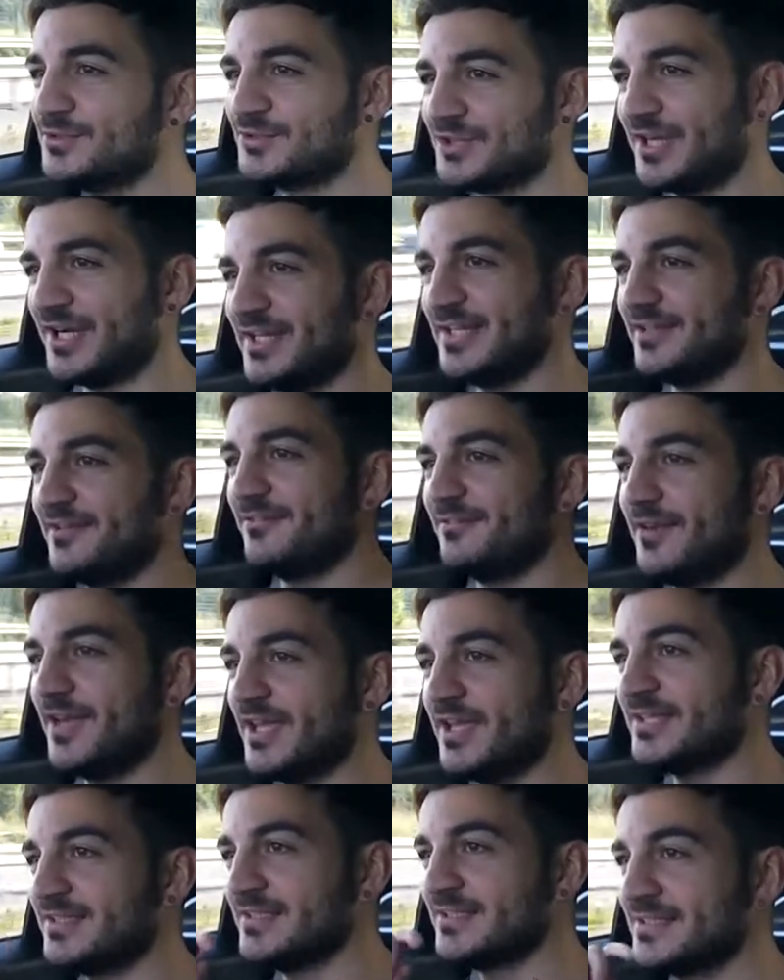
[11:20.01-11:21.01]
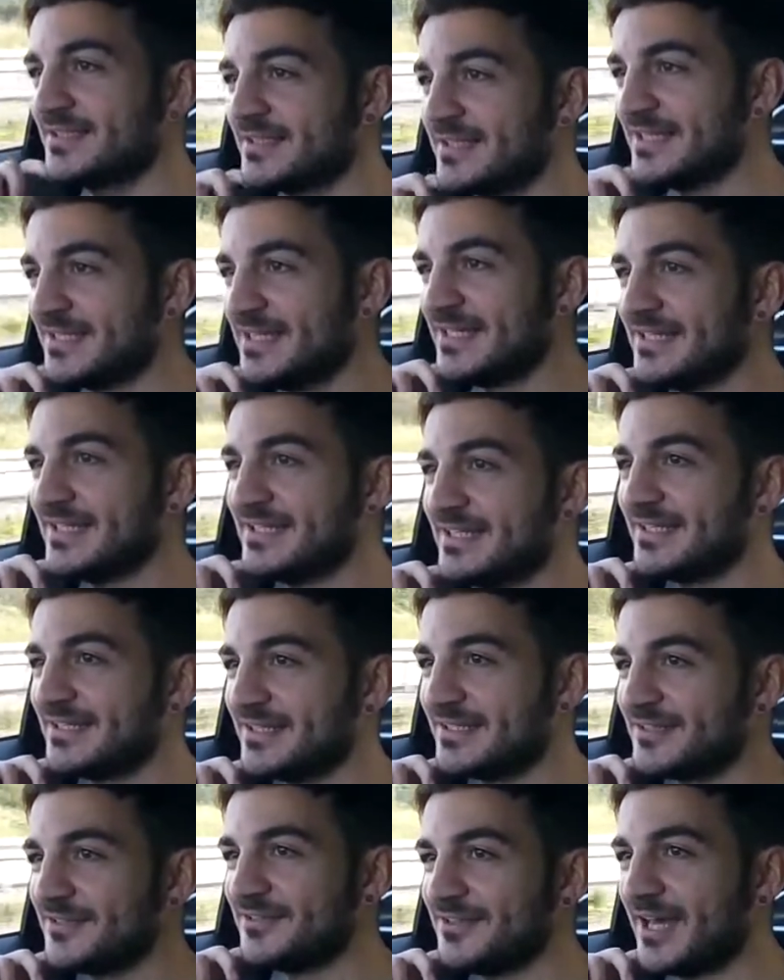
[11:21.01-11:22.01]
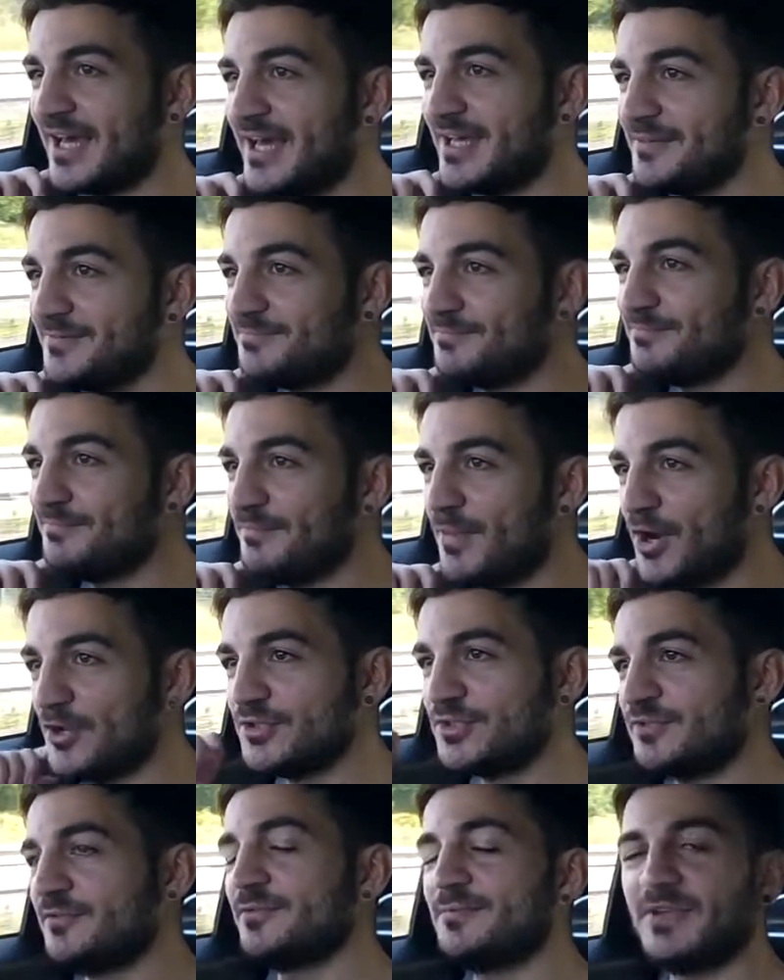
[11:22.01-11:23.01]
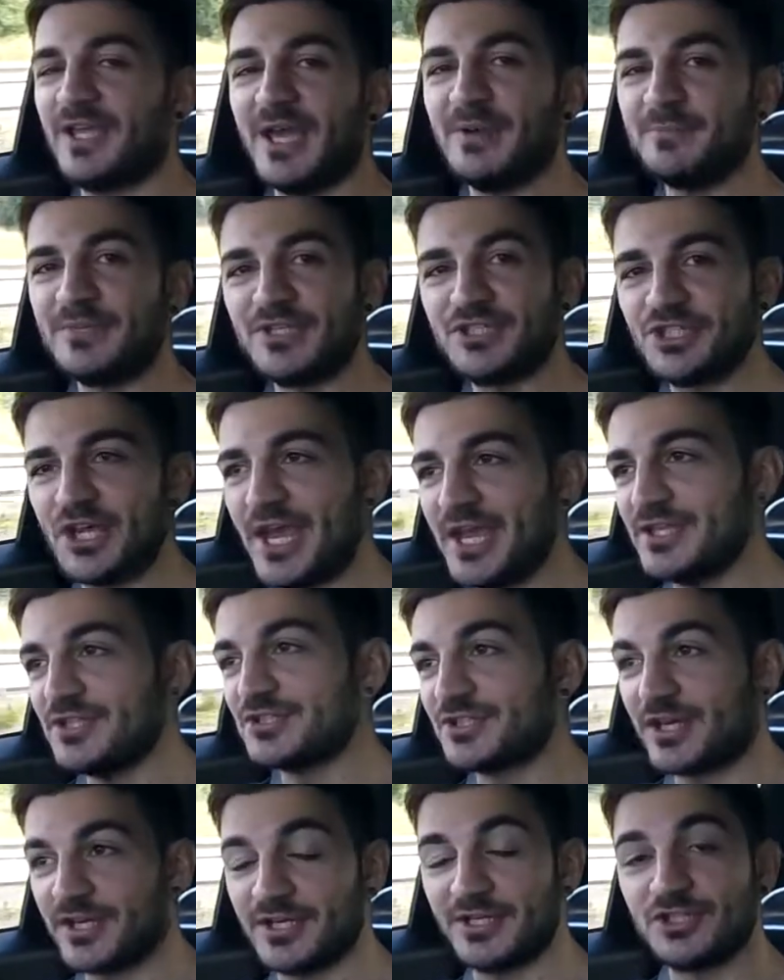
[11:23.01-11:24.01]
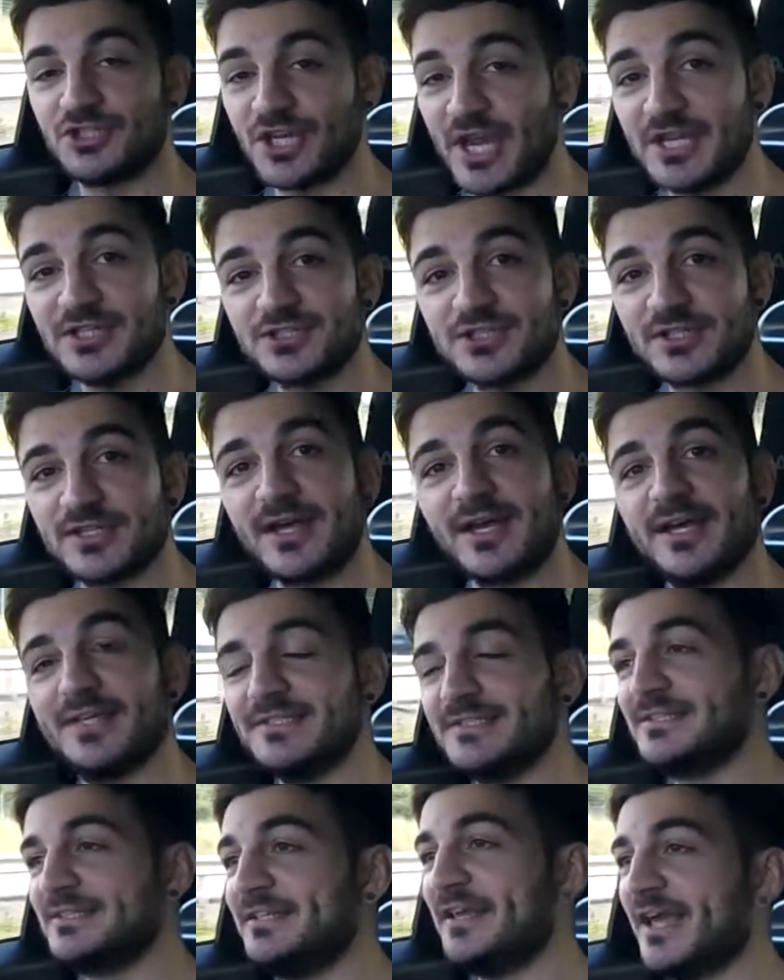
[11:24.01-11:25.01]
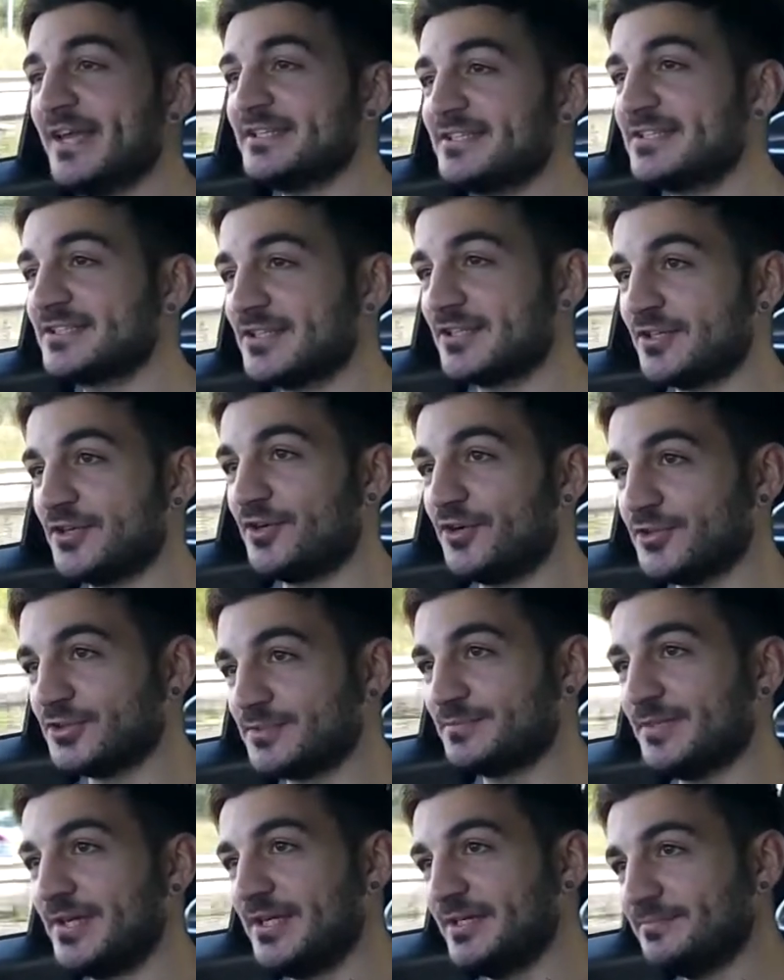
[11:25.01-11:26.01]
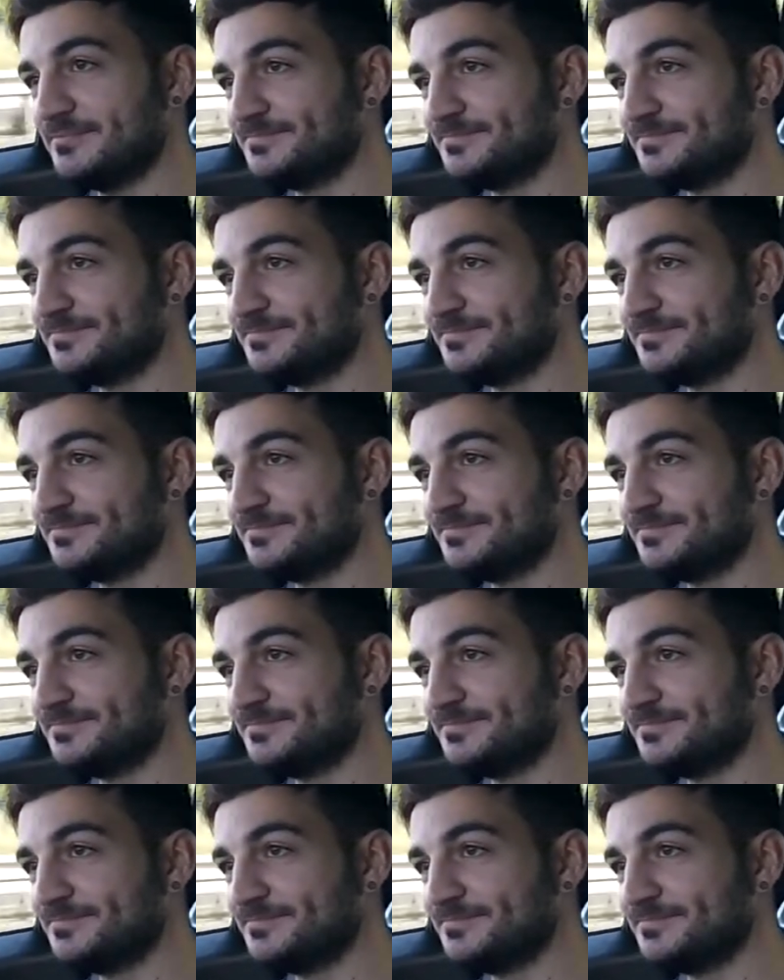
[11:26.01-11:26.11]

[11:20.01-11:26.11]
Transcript: tiny things that most of them can be changed. I can change the lights. Yes, it's going to cost me.